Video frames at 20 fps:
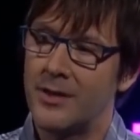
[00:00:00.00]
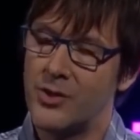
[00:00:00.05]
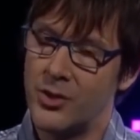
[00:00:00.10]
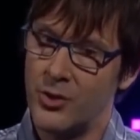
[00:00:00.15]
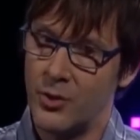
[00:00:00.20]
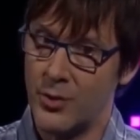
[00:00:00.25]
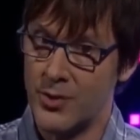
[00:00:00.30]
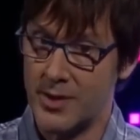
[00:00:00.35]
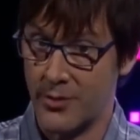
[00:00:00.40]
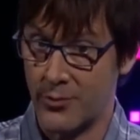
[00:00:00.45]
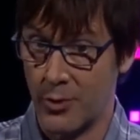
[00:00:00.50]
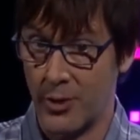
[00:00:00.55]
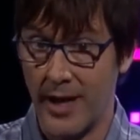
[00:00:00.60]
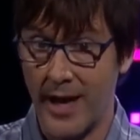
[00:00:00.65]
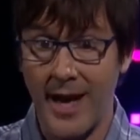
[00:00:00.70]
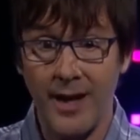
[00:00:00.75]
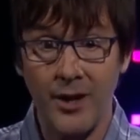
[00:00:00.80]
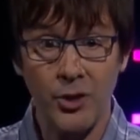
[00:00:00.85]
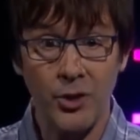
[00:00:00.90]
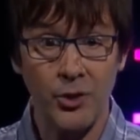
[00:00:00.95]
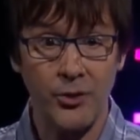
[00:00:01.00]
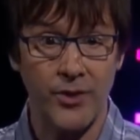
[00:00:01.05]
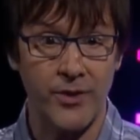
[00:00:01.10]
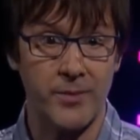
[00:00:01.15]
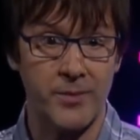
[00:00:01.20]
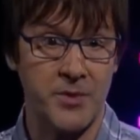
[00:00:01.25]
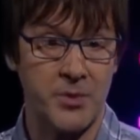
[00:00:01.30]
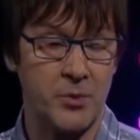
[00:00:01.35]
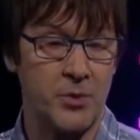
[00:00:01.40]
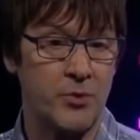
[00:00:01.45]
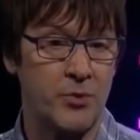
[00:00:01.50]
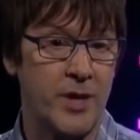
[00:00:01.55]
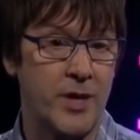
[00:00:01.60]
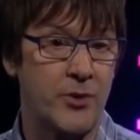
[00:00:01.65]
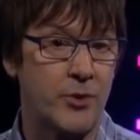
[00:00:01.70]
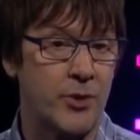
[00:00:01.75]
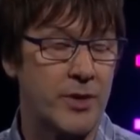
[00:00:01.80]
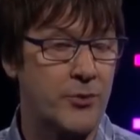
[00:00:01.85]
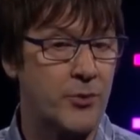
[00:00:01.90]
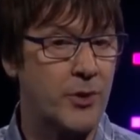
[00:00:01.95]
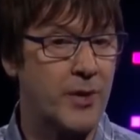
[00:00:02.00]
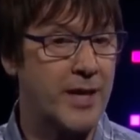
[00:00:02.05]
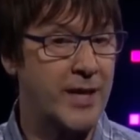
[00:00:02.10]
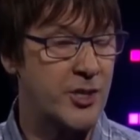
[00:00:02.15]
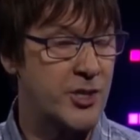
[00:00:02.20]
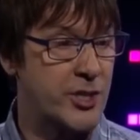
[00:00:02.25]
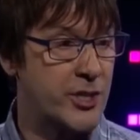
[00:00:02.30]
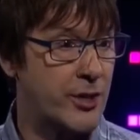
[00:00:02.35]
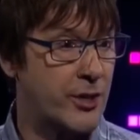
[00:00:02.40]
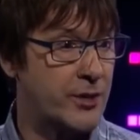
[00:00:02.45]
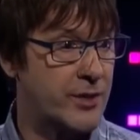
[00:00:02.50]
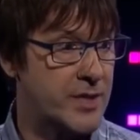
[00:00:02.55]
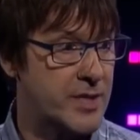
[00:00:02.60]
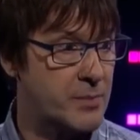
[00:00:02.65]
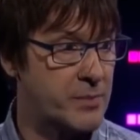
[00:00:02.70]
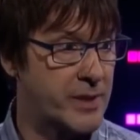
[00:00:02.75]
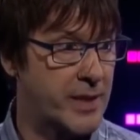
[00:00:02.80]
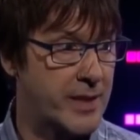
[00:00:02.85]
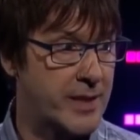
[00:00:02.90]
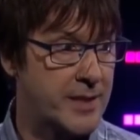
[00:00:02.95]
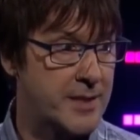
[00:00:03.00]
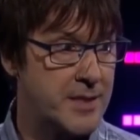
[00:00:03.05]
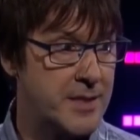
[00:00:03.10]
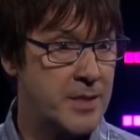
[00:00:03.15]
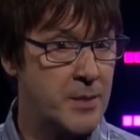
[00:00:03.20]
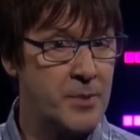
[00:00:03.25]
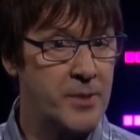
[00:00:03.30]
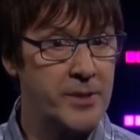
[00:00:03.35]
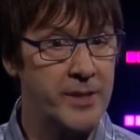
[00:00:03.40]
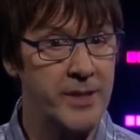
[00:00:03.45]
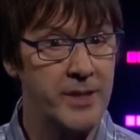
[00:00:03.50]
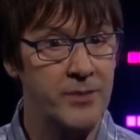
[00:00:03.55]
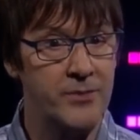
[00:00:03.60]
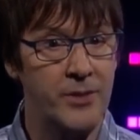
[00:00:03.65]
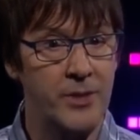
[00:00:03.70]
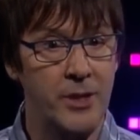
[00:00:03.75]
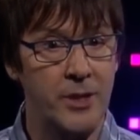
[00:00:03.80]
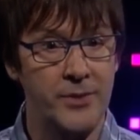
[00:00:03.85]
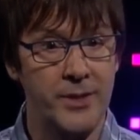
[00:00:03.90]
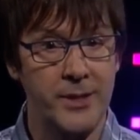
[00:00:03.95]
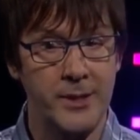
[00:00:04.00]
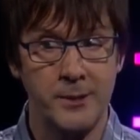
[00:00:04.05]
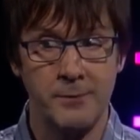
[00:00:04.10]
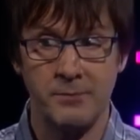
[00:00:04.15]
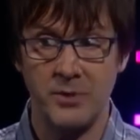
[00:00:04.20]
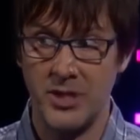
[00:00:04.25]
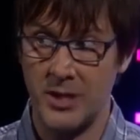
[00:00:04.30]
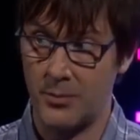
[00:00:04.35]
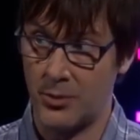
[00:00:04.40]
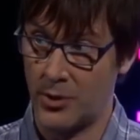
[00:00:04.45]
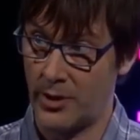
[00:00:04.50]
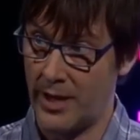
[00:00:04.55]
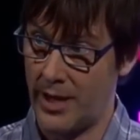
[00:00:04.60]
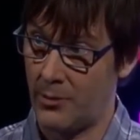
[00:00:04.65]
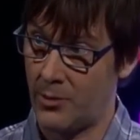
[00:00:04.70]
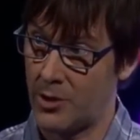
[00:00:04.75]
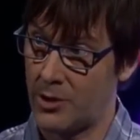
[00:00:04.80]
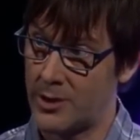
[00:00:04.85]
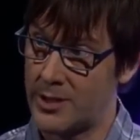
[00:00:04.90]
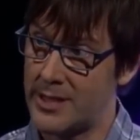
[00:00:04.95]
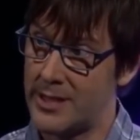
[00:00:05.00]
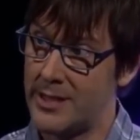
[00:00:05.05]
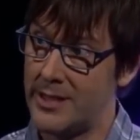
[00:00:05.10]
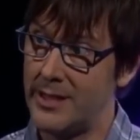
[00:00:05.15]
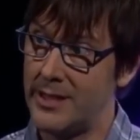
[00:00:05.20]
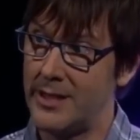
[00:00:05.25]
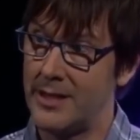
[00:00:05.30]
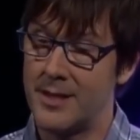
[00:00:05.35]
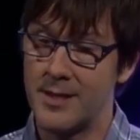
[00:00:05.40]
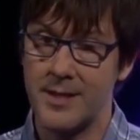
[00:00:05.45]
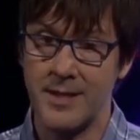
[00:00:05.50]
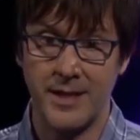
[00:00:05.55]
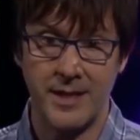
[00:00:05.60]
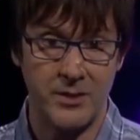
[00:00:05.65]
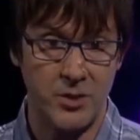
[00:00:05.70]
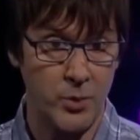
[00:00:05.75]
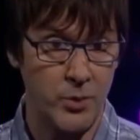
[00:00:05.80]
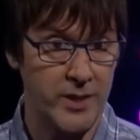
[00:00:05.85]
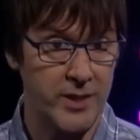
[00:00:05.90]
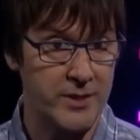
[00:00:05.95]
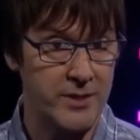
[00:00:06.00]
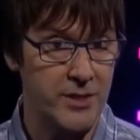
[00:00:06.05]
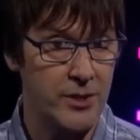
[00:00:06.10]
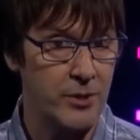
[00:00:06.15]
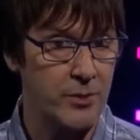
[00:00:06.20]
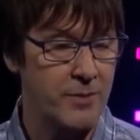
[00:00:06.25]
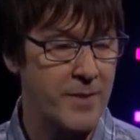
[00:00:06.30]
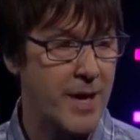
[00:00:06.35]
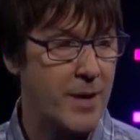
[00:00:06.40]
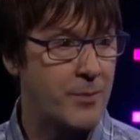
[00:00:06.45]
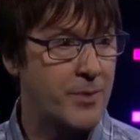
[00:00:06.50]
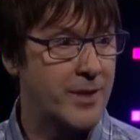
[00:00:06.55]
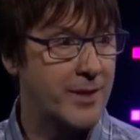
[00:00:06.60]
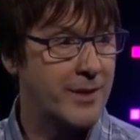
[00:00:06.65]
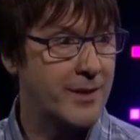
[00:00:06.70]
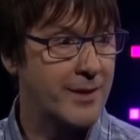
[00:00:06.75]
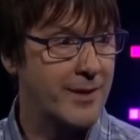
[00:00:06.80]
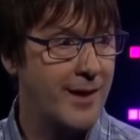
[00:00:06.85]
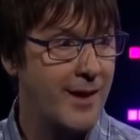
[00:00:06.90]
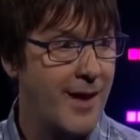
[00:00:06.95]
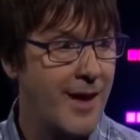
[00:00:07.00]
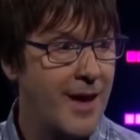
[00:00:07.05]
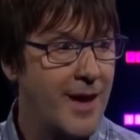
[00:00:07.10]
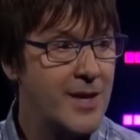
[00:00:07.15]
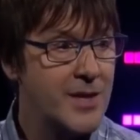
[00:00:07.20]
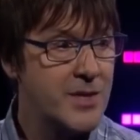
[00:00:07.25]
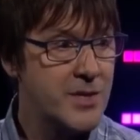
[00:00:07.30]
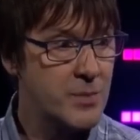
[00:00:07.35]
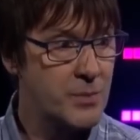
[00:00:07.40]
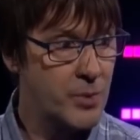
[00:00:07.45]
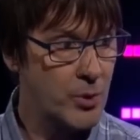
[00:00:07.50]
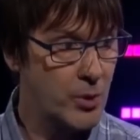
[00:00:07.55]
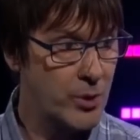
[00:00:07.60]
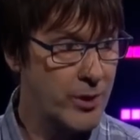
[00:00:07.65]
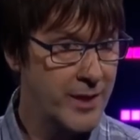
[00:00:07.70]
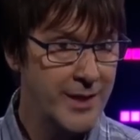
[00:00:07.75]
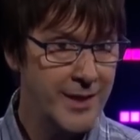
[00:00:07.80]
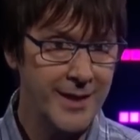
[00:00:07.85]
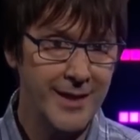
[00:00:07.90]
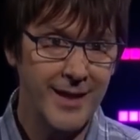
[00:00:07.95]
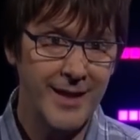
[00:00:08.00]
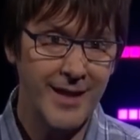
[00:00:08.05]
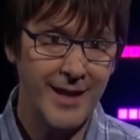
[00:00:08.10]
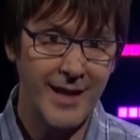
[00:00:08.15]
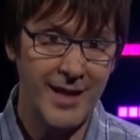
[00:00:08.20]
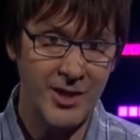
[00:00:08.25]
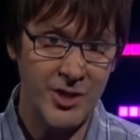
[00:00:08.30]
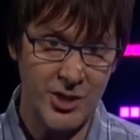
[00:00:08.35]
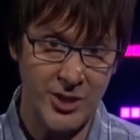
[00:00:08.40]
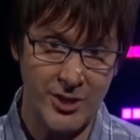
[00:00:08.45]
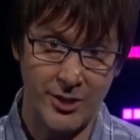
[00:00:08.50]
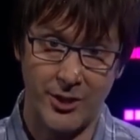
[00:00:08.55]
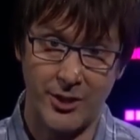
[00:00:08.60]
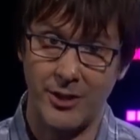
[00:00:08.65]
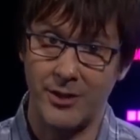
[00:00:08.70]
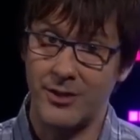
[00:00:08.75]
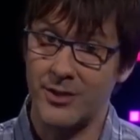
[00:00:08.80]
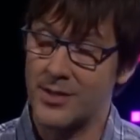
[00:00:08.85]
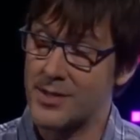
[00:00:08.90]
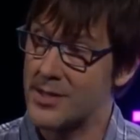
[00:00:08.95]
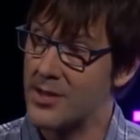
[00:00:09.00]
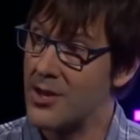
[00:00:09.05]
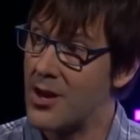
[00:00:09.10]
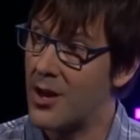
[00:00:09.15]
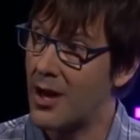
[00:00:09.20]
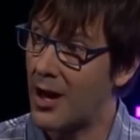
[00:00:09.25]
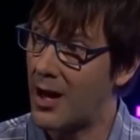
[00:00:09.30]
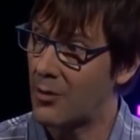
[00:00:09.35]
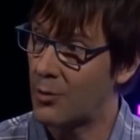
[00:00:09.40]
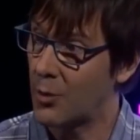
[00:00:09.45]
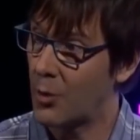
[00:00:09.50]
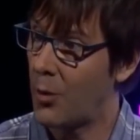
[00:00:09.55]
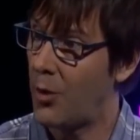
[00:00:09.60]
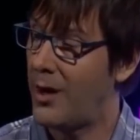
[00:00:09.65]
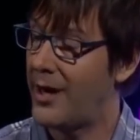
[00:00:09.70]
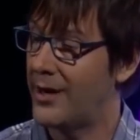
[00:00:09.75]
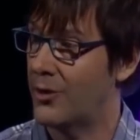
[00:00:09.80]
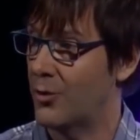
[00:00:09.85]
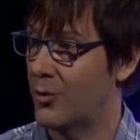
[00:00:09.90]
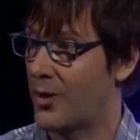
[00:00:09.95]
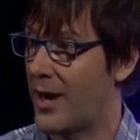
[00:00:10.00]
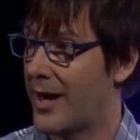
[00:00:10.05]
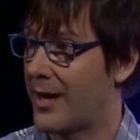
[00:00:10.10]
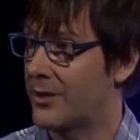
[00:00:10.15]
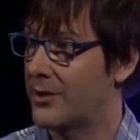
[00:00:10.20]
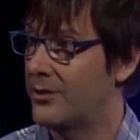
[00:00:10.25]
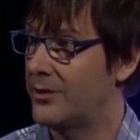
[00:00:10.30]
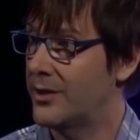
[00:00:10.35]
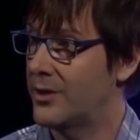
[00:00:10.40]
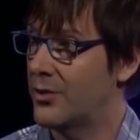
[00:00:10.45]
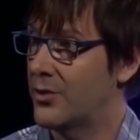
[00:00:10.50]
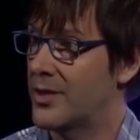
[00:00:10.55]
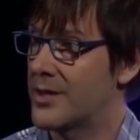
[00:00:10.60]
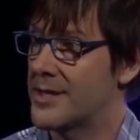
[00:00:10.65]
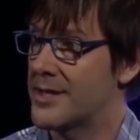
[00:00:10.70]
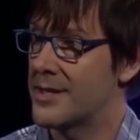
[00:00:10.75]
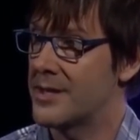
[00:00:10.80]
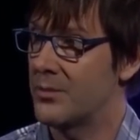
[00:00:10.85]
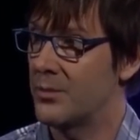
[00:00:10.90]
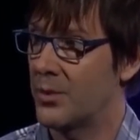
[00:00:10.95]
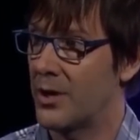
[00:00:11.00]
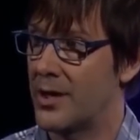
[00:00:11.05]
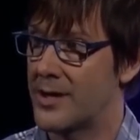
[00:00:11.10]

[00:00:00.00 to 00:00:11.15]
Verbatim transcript: accurate when it comes to the things they leak out because they're just leaking out things that they find from AMD. And this is where that 9.2 teraflop uh, leak came from.